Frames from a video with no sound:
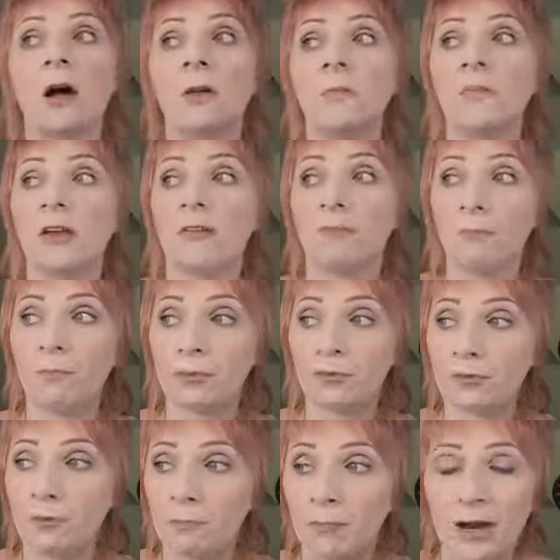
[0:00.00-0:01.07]
They've
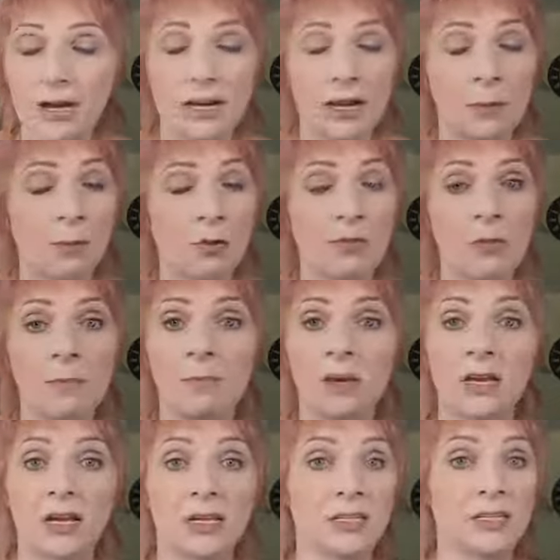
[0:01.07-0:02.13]
sort of buddied up with them
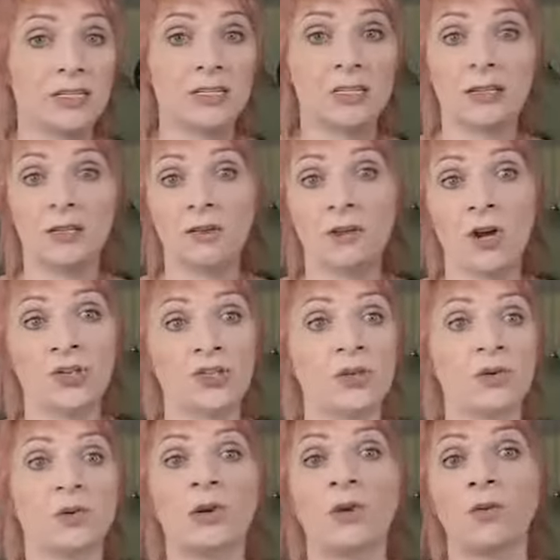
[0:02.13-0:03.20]
because it's a not
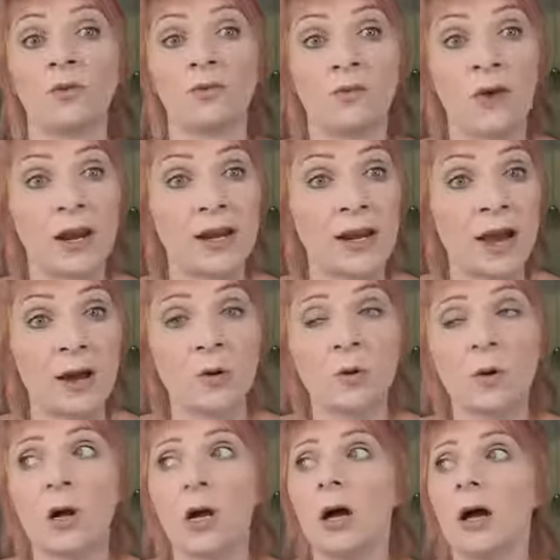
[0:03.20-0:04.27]
so good old friend
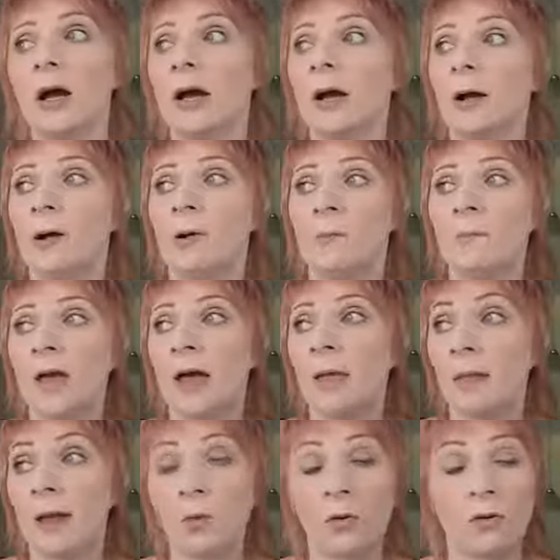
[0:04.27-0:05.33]
now,
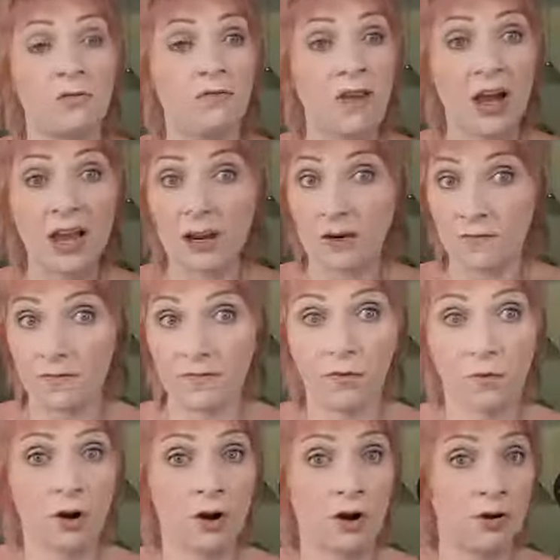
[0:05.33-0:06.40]
and they will fight
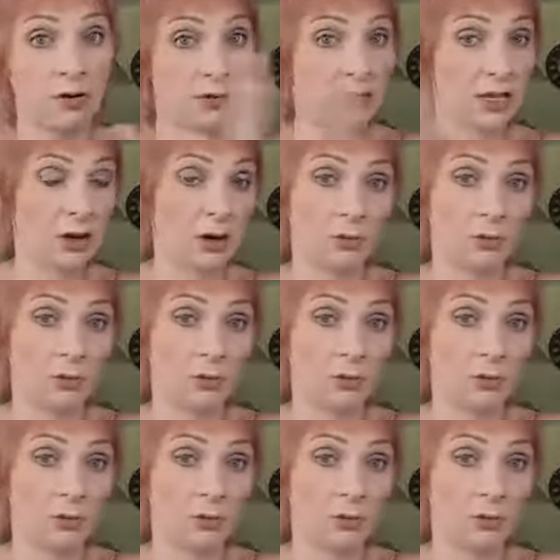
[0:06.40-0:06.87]
for their